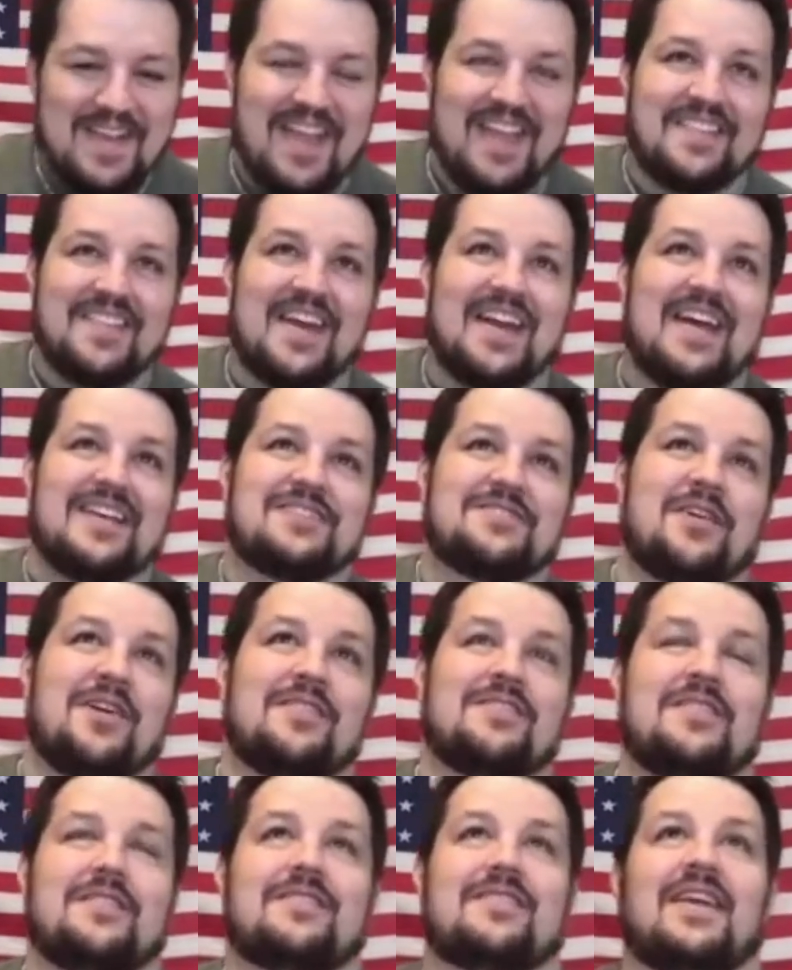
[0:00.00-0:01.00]
And then I
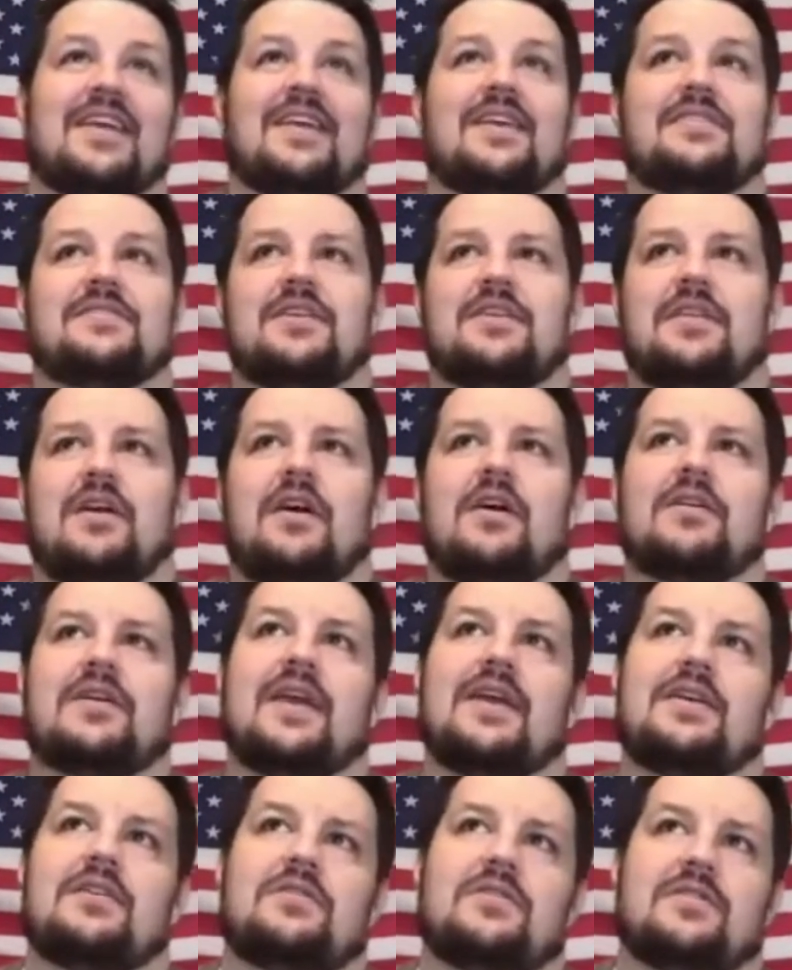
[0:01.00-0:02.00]
started to think, is it
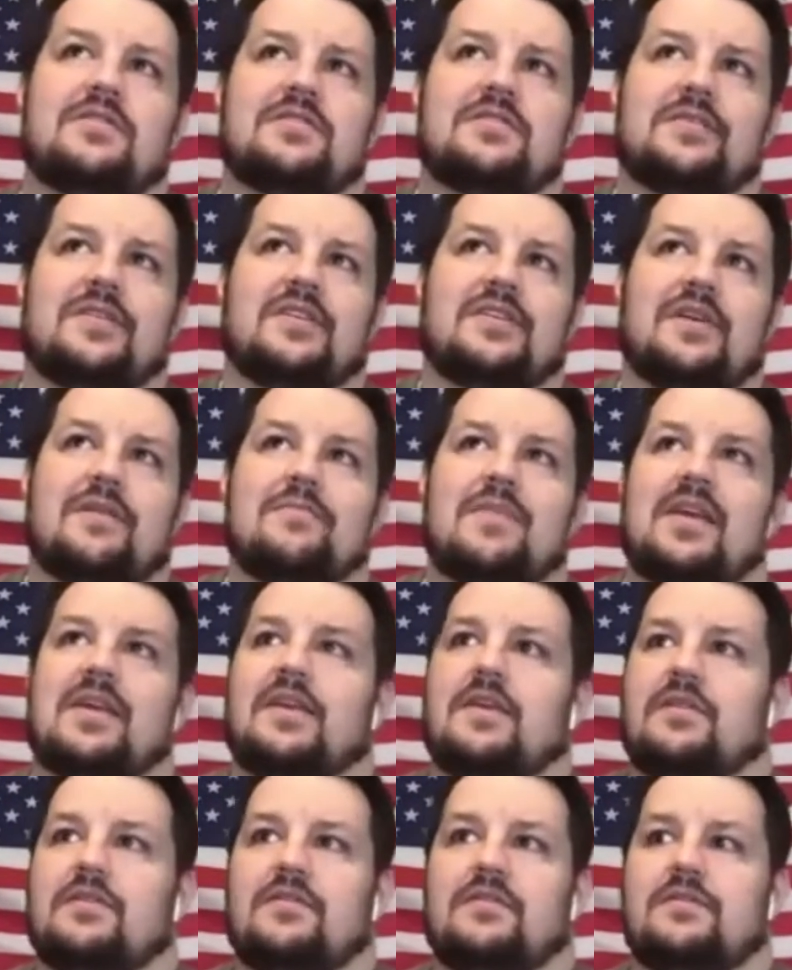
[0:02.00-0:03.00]
because I'm
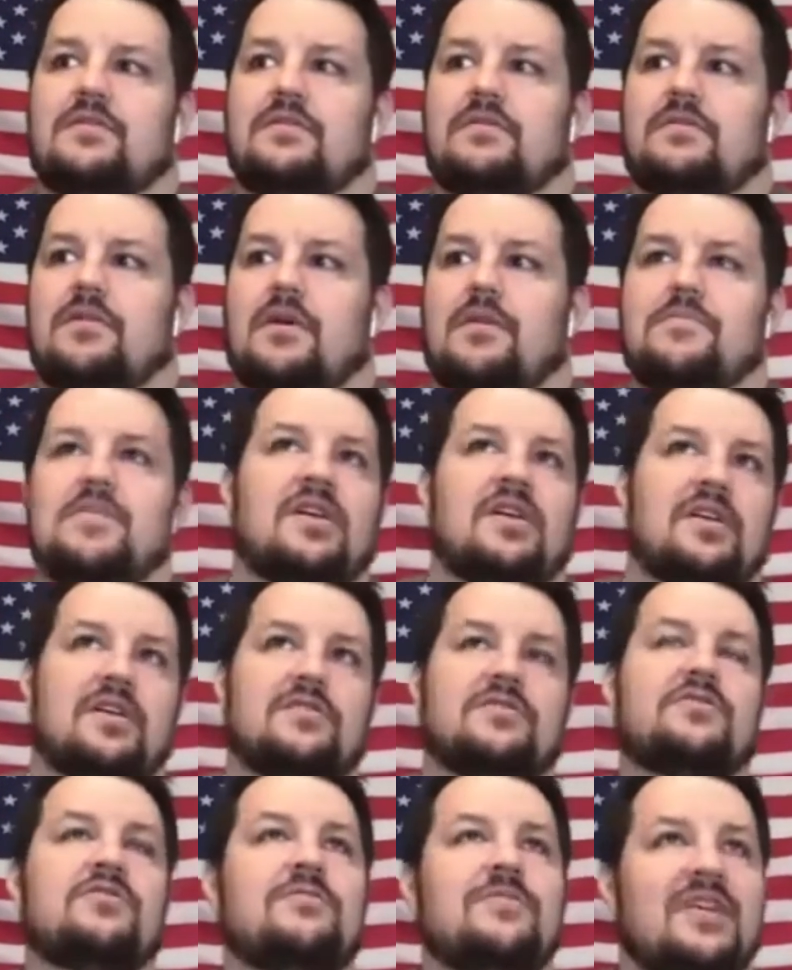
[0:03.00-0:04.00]
making $1
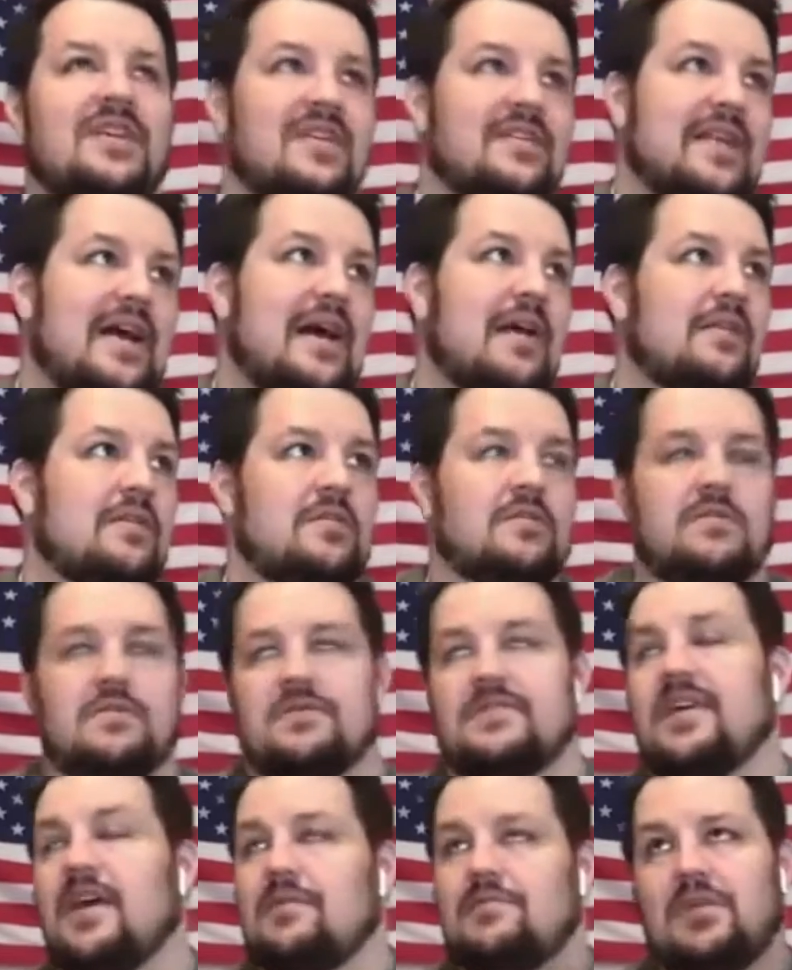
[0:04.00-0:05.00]
million, $2 million,
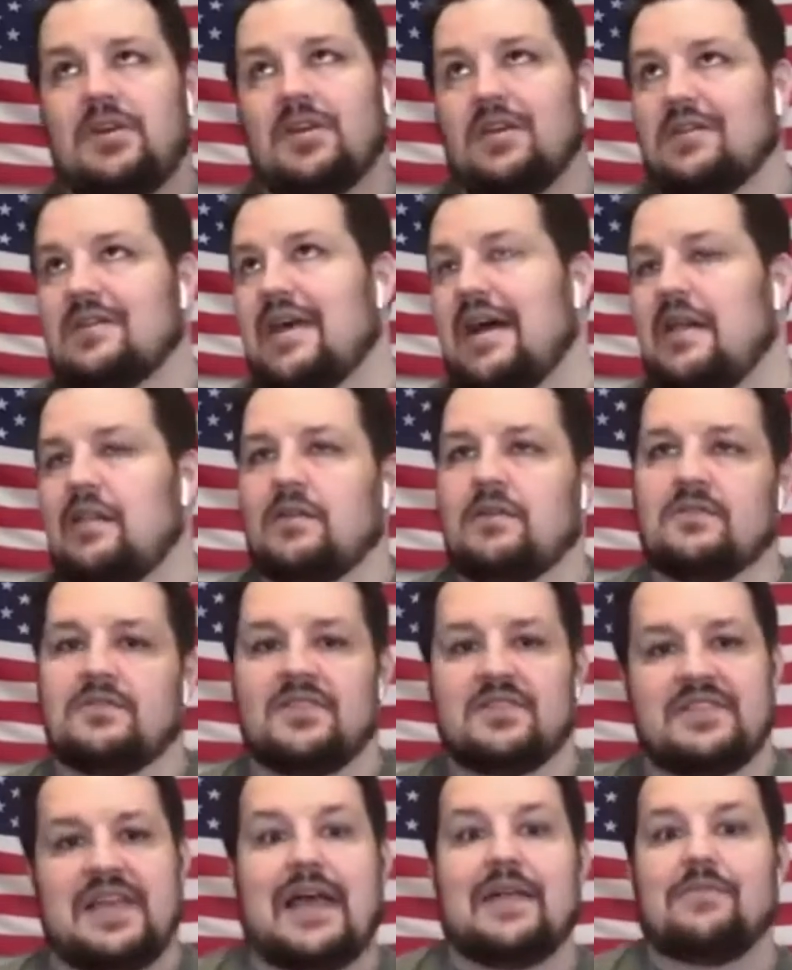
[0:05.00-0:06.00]
$10 million?
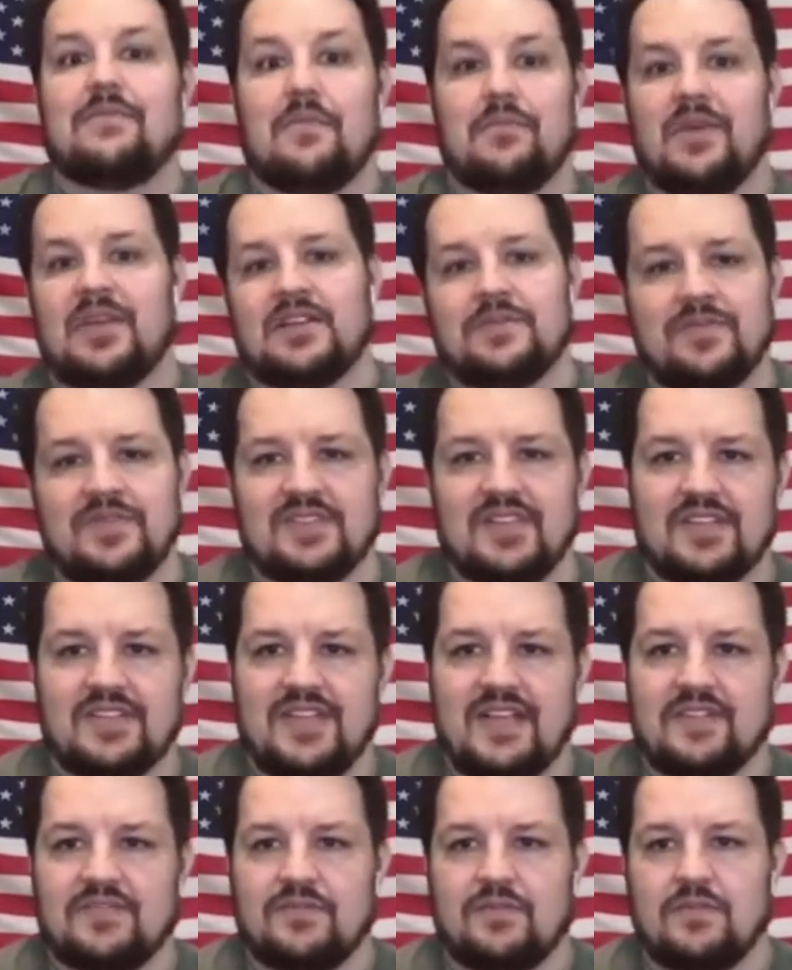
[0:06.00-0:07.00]
Is that what makes me
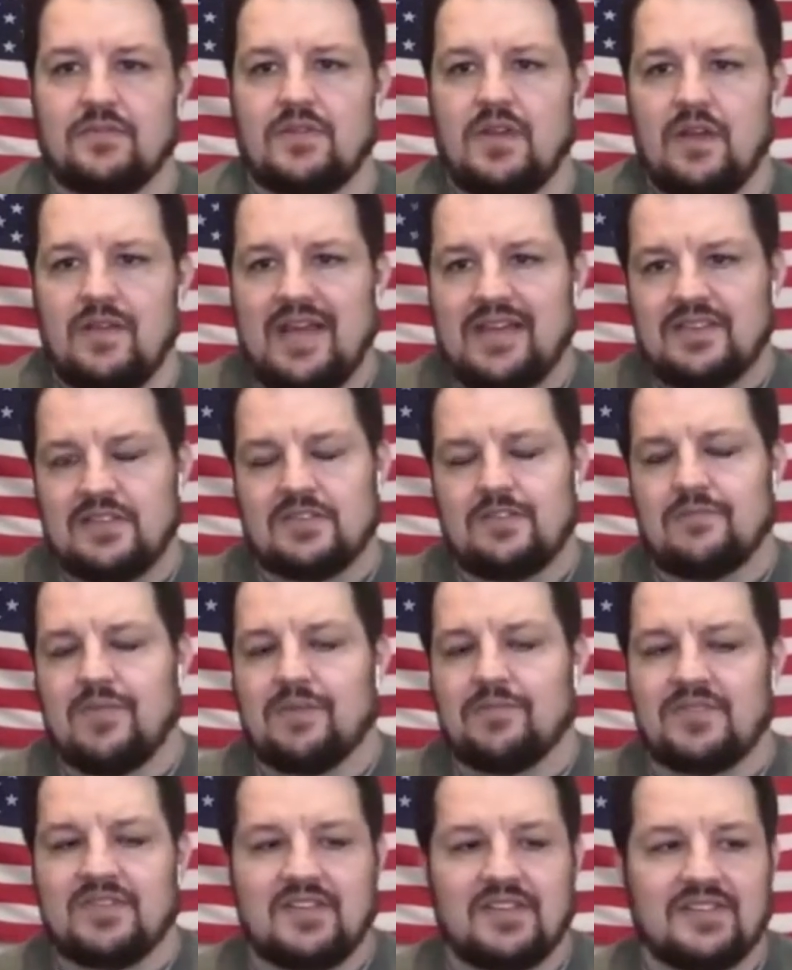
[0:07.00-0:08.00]
successful? No, that doesn't
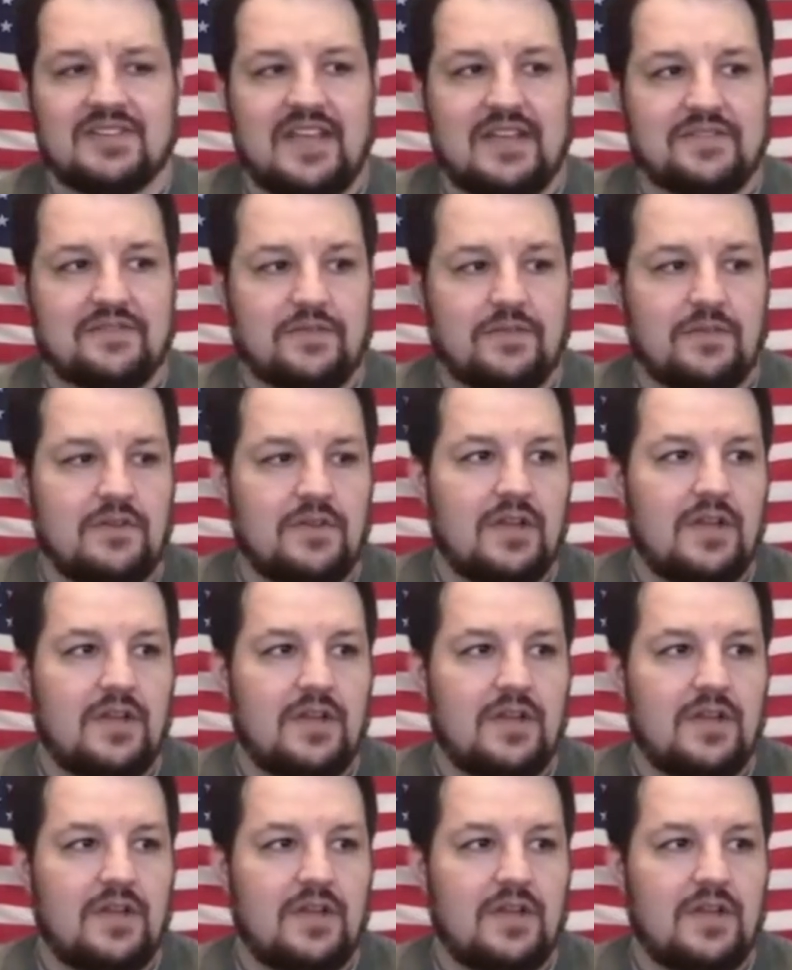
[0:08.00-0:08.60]
make me successful.